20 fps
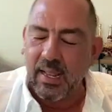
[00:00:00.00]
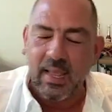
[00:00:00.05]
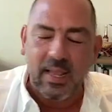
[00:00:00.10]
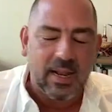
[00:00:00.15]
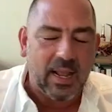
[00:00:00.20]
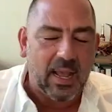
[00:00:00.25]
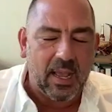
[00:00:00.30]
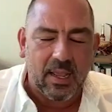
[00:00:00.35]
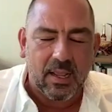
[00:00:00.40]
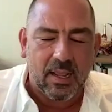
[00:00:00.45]

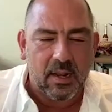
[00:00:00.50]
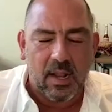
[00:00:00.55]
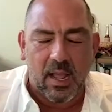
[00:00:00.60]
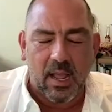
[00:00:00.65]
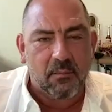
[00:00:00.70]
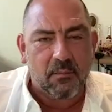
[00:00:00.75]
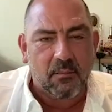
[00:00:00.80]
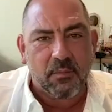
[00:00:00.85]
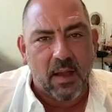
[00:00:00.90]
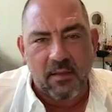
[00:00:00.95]
and
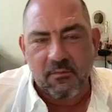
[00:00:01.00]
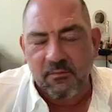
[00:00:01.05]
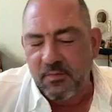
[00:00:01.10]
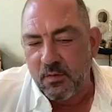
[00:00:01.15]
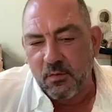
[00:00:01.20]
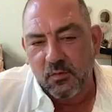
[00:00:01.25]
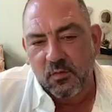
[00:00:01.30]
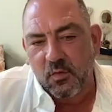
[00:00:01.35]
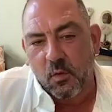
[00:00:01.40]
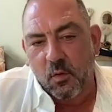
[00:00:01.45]
I
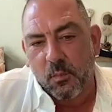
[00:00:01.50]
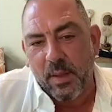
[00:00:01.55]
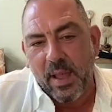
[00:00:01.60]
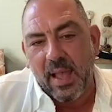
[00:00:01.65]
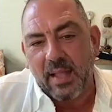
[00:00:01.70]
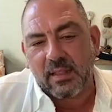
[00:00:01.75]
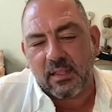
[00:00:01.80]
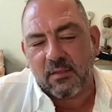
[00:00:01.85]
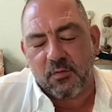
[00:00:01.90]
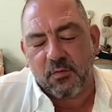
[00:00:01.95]
feel so
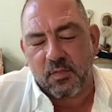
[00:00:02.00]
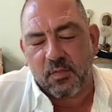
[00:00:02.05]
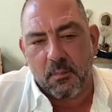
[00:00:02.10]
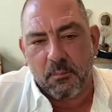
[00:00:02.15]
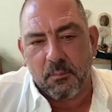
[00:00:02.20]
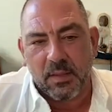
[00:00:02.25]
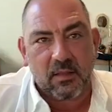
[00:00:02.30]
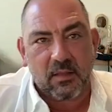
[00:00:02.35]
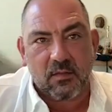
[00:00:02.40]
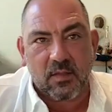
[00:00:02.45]
badly for them
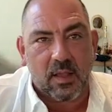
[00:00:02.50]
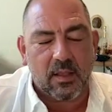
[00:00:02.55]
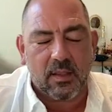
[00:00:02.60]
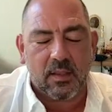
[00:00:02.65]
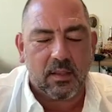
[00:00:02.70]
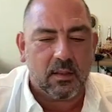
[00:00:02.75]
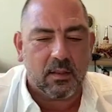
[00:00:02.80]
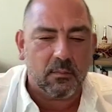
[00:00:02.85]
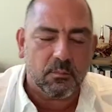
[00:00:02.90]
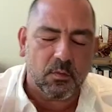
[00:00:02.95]
because
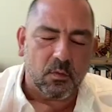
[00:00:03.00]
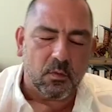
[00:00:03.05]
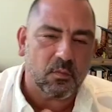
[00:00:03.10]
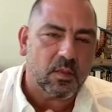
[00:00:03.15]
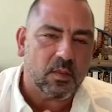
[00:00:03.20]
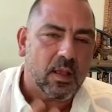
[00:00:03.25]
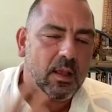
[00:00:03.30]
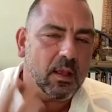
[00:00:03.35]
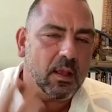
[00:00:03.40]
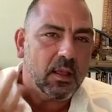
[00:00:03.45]

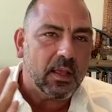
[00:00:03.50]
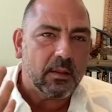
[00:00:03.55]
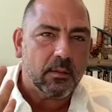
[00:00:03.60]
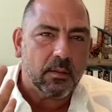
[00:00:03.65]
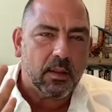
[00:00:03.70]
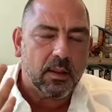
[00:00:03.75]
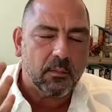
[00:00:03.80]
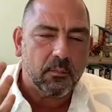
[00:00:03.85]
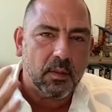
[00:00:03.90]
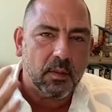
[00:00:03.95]

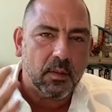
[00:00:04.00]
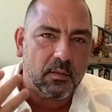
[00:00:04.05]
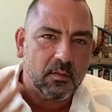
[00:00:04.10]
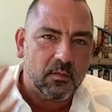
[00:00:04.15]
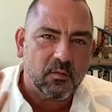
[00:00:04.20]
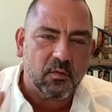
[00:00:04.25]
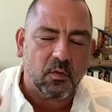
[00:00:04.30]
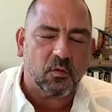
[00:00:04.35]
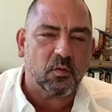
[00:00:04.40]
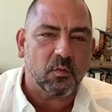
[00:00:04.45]

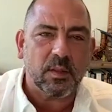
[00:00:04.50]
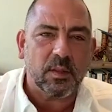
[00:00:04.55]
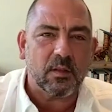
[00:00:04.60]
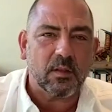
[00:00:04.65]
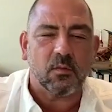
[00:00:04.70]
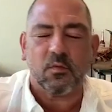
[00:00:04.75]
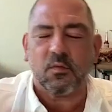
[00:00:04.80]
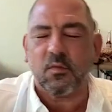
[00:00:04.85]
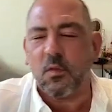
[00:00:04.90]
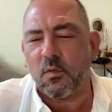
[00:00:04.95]
social media,
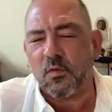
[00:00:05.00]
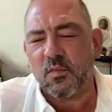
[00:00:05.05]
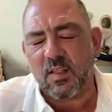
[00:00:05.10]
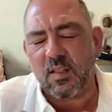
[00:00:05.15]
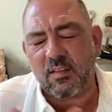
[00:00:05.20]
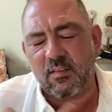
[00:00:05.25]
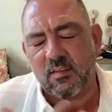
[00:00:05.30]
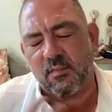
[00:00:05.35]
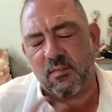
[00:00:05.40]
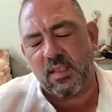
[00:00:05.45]
there's no
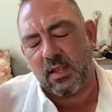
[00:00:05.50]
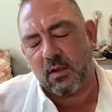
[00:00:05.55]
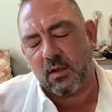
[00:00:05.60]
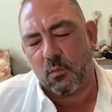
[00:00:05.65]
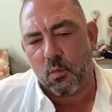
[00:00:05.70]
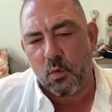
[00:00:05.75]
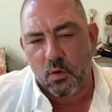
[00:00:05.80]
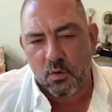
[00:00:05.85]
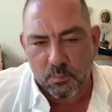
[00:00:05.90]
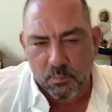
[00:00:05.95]
sense of
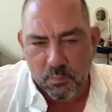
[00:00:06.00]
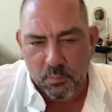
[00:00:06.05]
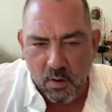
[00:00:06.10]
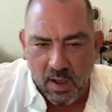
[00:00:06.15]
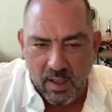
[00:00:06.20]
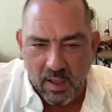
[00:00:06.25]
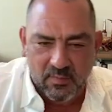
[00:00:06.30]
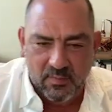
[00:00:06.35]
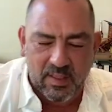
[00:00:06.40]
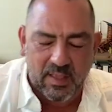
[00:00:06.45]
inward
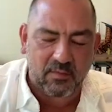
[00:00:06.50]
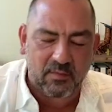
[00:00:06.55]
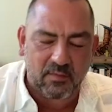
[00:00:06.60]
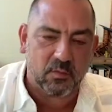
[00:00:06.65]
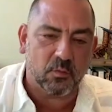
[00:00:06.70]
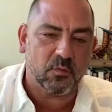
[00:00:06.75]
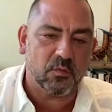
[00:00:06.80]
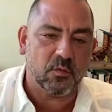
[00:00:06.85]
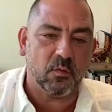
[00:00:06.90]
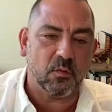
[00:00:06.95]
process,
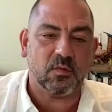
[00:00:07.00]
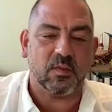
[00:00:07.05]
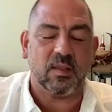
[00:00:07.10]
there's no